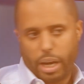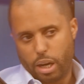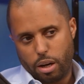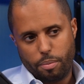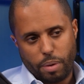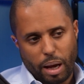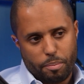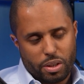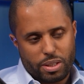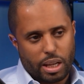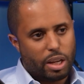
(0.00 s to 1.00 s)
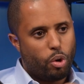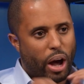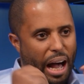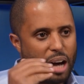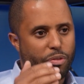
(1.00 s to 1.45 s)
I'm not saying you
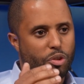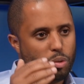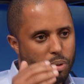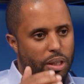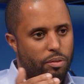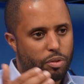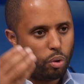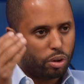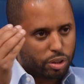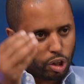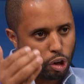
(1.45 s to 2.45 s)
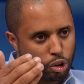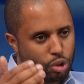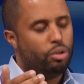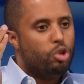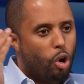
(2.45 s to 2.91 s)
have to be, if you're a
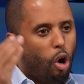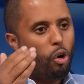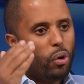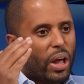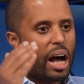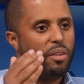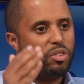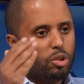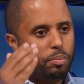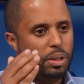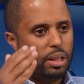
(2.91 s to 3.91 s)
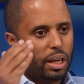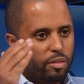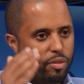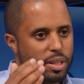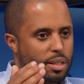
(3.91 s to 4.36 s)
doctor, you only have to be
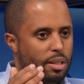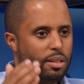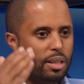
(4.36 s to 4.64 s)
invested